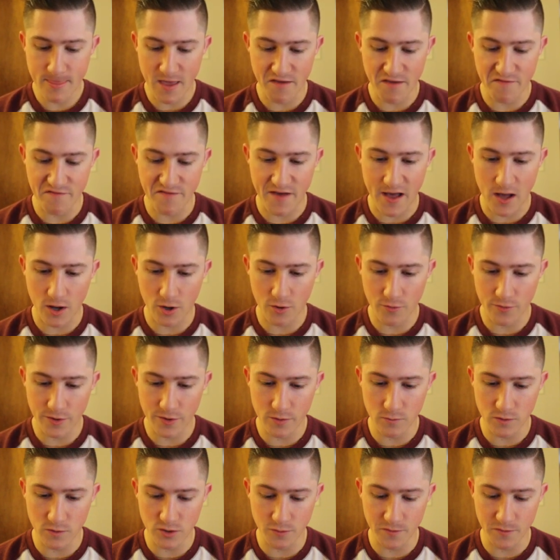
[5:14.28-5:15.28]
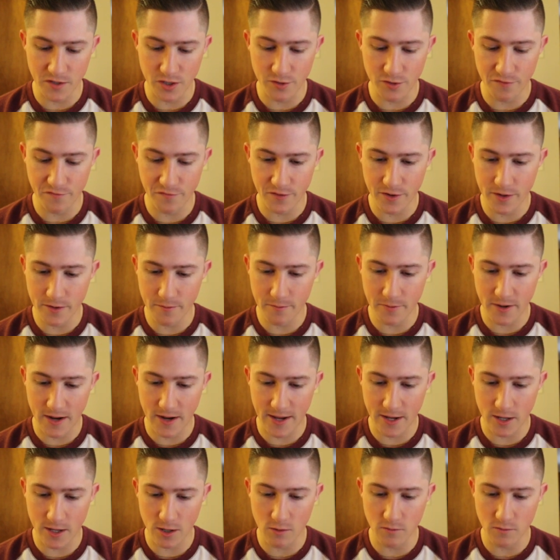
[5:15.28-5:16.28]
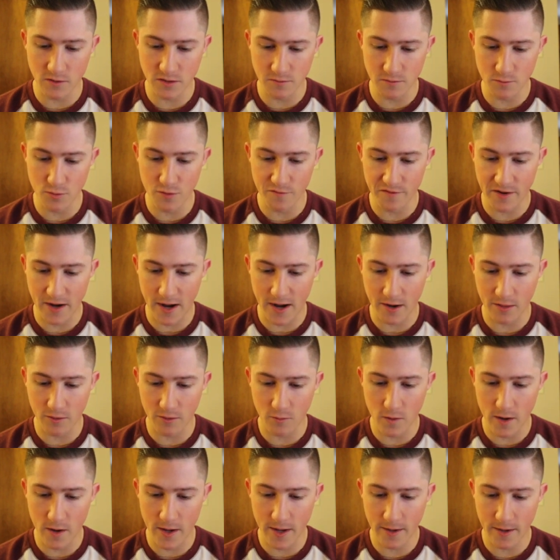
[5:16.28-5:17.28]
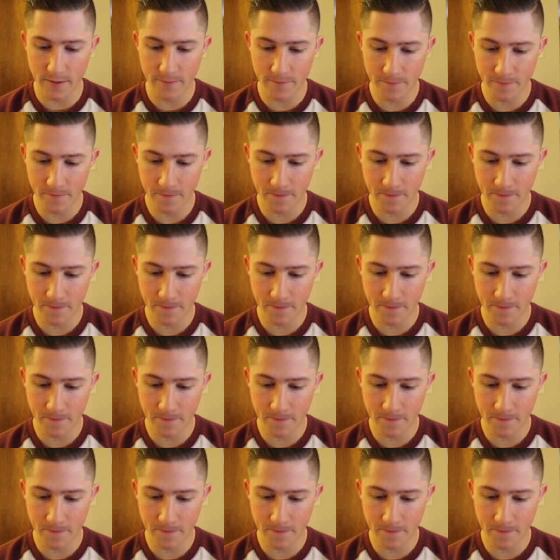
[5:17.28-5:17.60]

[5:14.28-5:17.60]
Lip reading: Valkyrie, which will be good for him, but I can always move it out of the way.